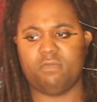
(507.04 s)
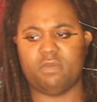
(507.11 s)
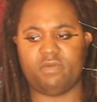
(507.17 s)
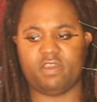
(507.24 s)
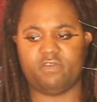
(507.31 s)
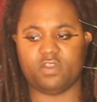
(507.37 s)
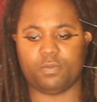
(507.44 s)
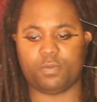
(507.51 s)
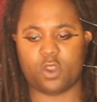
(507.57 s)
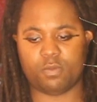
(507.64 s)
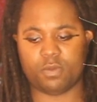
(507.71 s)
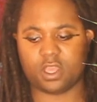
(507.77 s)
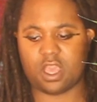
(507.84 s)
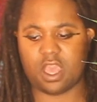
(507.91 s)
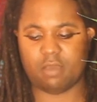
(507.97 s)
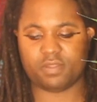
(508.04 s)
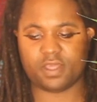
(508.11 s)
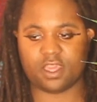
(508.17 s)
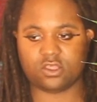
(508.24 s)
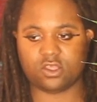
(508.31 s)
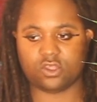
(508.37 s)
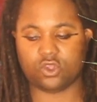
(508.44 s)
maybe even apartment
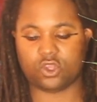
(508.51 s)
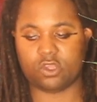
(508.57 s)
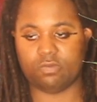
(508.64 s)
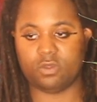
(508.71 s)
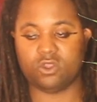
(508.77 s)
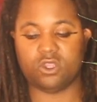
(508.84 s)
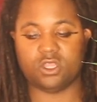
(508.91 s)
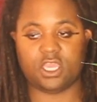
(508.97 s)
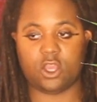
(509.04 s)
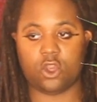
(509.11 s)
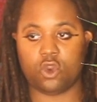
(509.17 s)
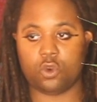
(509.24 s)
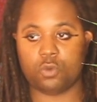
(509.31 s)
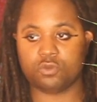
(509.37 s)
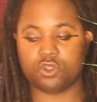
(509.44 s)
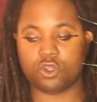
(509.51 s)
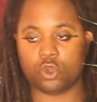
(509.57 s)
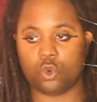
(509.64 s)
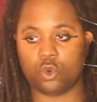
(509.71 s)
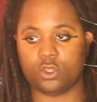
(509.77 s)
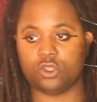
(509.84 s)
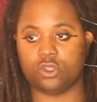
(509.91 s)
complexes or community homes are
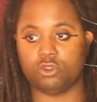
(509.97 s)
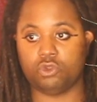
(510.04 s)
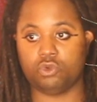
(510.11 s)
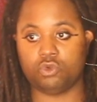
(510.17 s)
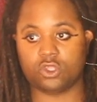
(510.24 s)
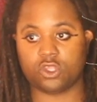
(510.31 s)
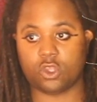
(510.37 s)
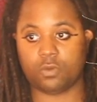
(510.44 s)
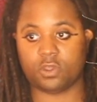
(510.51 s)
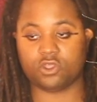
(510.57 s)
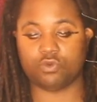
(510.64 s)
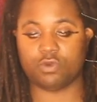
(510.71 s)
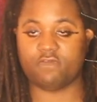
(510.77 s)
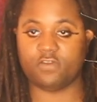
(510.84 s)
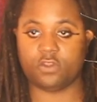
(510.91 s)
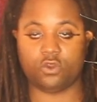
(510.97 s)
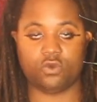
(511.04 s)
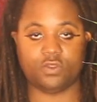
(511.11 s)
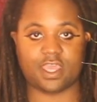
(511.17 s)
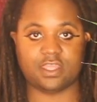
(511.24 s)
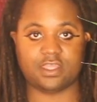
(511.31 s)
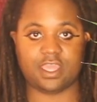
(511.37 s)
going to lose so much
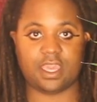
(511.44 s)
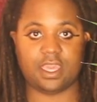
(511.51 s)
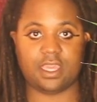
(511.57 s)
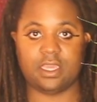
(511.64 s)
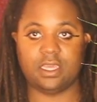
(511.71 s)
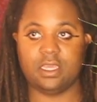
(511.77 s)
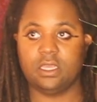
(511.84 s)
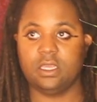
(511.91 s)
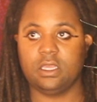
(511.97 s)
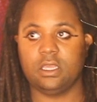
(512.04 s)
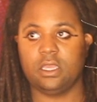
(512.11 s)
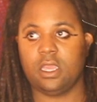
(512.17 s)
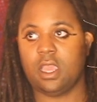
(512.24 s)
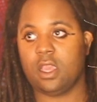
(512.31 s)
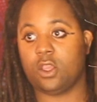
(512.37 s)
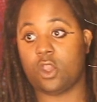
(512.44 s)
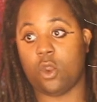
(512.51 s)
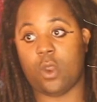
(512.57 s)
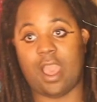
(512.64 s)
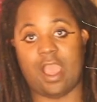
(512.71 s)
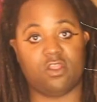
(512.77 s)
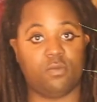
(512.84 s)
revenue that they
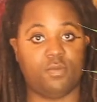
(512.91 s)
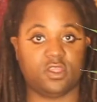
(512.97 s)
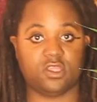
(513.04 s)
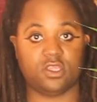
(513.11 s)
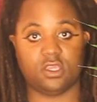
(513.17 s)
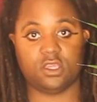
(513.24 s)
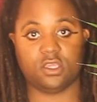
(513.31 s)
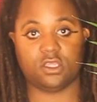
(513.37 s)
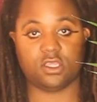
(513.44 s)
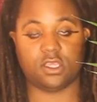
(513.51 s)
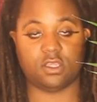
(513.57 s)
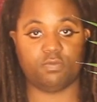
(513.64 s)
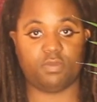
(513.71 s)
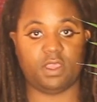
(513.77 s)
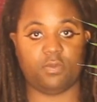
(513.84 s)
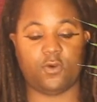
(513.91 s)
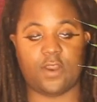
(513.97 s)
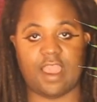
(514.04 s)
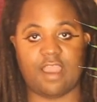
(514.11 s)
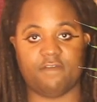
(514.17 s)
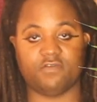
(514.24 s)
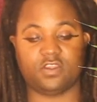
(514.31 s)
go out of business and people
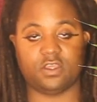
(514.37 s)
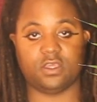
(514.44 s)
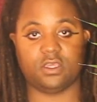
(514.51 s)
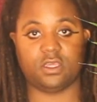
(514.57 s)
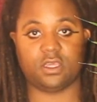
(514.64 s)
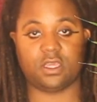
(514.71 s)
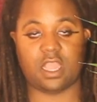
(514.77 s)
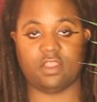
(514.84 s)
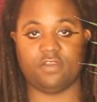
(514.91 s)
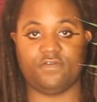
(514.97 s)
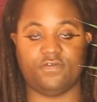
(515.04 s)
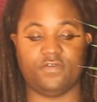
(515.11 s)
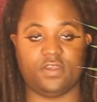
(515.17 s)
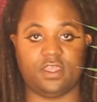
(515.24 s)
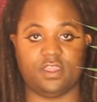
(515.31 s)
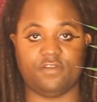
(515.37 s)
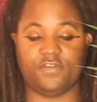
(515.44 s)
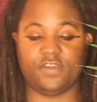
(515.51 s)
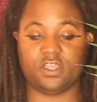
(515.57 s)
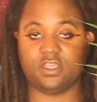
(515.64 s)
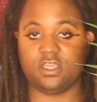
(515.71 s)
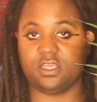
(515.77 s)
have to kind of get
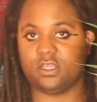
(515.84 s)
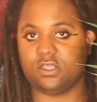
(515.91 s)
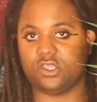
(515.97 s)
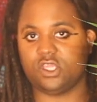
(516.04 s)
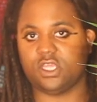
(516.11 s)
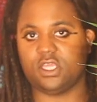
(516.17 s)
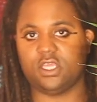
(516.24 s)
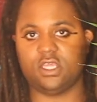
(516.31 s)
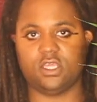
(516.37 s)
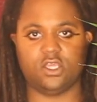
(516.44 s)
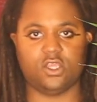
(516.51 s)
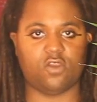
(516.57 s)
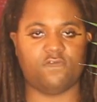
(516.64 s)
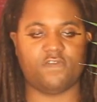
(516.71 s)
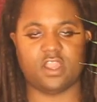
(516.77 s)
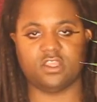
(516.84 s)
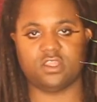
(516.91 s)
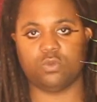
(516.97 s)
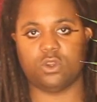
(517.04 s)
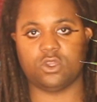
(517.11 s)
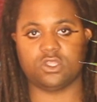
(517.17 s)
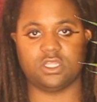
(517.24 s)
evicted and see, you know, find
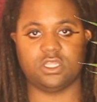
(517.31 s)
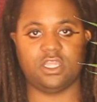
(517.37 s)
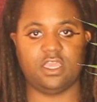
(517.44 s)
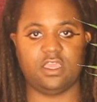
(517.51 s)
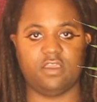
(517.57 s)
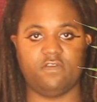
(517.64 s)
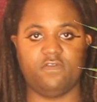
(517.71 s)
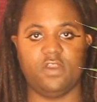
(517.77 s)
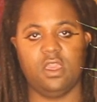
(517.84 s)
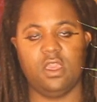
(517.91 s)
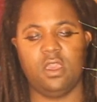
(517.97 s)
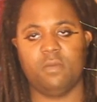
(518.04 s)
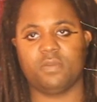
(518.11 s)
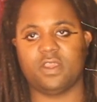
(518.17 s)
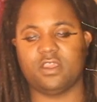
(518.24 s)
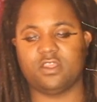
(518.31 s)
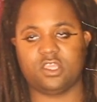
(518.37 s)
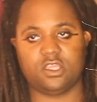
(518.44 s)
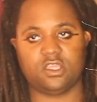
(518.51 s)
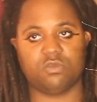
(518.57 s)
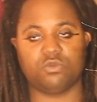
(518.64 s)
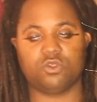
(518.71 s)
somewhere else to live. But I
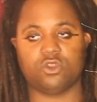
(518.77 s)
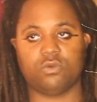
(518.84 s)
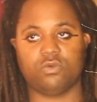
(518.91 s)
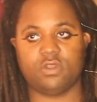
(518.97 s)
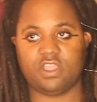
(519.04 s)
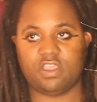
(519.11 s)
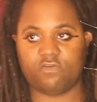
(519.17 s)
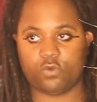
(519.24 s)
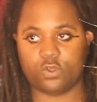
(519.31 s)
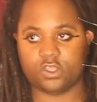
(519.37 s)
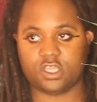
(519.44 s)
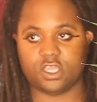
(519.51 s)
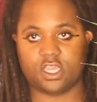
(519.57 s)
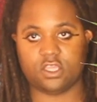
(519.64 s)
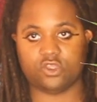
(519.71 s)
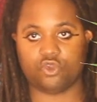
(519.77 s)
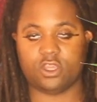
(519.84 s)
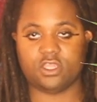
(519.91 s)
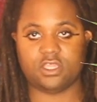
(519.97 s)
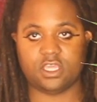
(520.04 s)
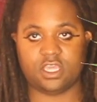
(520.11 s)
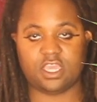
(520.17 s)
see some sort of relief once again. So
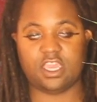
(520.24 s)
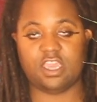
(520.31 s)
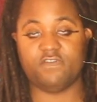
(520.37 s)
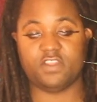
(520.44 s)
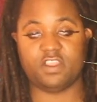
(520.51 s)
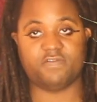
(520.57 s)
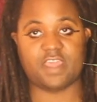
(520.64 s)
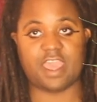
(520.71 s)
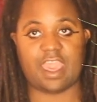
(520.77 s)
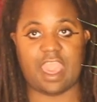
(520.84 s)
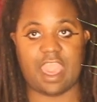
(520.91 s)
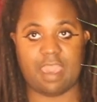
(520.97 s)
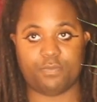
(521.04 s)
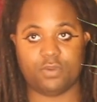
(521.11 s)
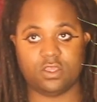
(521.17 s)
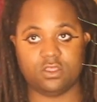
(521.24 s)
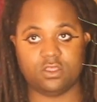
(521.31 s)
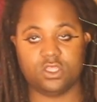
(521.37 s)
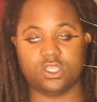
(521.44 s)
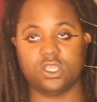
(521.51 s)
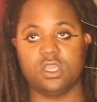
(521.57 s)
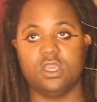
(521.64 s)
I think even if that
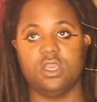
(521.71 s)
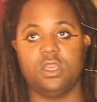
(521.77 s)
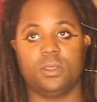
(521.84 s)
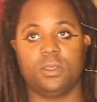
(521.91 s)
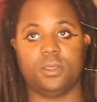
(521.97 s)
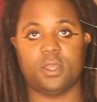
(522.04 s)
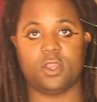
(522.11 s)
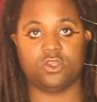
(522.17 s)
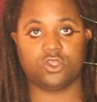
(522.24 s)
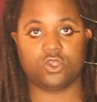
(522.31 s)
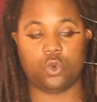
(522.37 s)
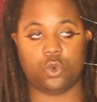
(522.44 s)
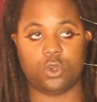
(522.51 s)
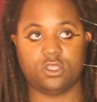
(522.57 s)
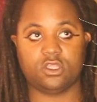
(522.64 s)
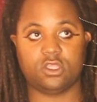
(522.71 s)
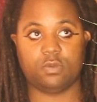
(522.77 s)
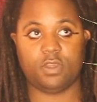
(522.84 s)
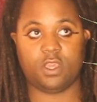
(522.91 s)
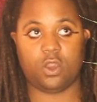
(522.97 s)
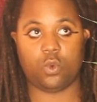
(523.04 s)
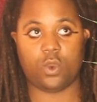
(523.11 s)
happens, there's going to
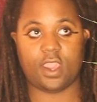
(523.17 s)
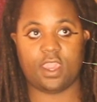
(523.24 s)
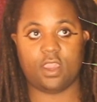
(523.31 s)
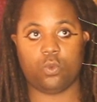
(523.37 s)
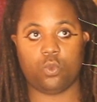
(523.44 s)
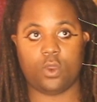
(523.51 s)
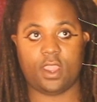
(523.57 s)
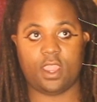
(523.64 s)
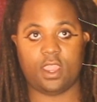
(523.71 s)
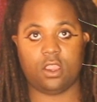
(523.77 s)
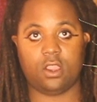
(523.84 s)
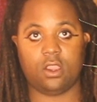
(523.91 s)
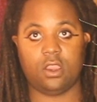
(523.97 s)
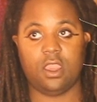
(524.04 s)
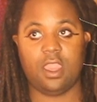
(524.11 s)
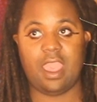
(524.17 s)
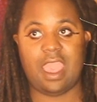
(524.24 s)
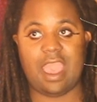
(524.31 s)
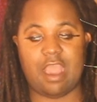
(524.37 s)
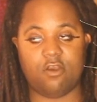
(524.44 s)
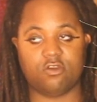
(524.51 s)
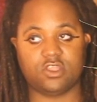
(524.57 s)
be a way where
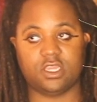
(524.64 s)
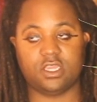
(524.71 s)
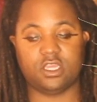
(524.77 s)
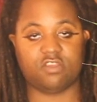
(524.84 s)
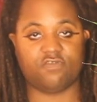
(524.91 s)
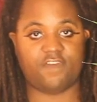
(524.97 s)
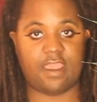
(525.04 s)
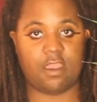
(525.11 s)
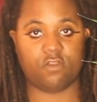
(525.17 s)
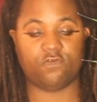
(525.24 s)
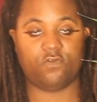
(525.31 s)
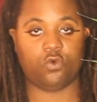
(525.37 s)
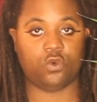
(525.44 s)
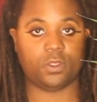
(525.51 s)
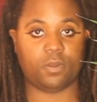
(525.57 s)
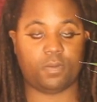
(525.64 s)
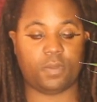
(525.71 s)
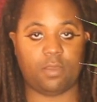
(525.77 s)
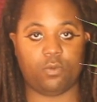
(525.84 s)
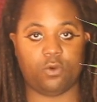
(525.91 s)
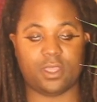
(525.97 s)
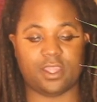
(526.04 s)
housing is found for the
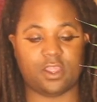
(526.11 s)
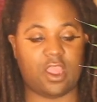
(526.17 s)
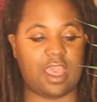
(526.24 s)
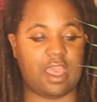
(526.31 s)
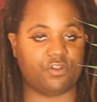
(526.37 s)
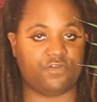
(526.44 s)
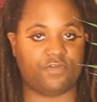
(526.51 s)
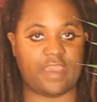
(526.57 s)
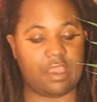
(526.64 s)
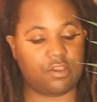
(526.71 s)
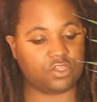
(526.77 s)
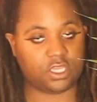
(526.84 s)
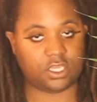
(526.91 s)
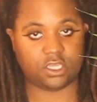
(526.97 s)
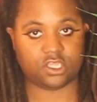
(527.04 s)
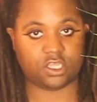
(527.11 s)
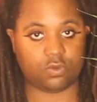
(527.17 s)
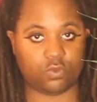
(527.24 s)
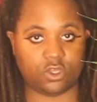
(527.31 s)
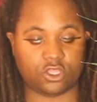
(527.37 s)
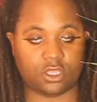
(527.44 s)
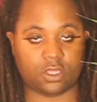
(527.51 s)
people that are out of housing in
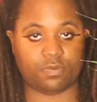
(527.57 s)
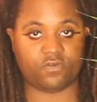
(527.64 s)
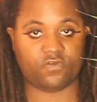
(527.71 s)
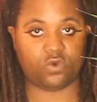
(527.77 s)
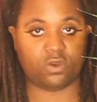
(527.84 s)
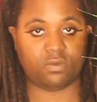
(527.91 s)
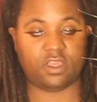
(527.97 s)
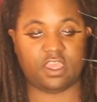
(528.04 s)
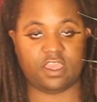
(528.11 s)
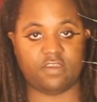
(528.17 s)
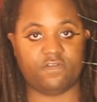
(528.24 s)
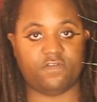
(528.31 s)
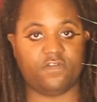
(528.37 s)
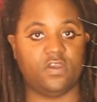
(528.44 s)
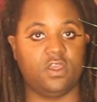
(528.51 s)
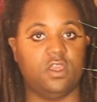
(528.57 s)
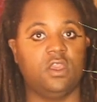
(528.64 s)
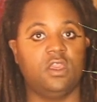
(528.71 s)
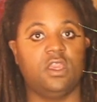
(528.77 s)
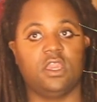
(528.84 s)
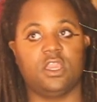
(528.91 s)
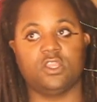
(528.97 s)
some way, shape, or form. If
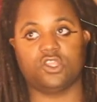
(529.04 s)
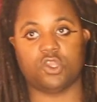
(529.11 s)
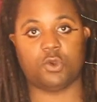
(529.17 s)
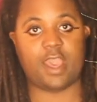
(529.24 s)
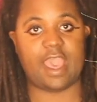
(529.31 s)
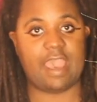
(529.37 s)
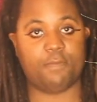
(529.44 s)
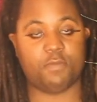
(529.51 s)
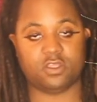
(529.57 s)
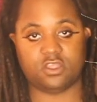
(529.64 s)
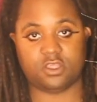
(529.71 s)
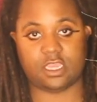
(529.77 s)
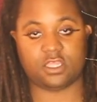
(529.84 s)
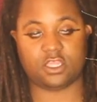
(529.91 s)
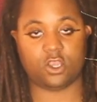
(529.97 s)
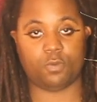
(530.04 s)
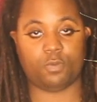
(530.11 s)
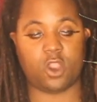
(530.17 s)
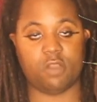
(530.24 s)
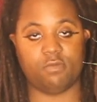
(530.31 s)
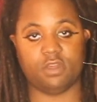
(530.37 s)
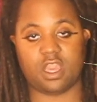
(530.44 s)
it so happens that their
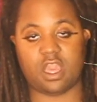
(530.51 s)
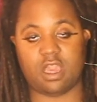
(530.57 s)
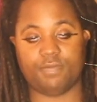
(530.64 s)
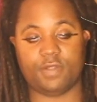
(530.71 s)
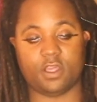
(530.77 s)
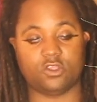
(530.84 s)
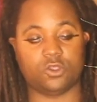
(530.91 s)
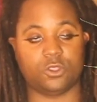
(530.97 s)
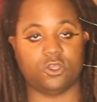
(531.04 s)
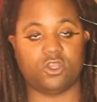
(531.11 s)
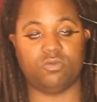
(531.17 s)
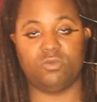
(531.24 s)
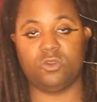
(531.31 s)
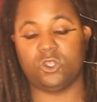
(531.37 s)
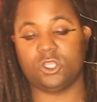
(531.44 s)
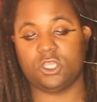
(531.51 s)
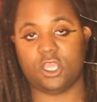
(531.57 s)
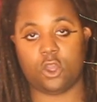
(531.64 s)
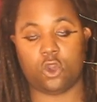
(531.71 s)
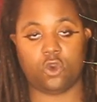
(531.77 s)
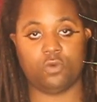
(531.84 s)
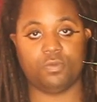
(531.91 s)
apartment complex or their community
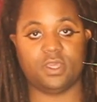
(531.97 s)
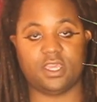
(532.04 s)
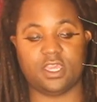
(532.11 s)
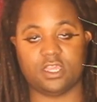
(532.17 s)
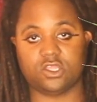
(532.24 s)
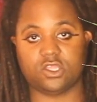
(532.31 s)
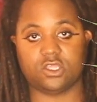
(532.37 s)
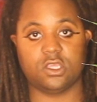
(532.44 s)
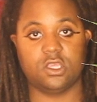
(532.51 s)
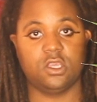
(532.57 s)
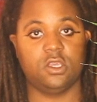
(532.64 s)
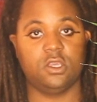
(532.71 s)
home gets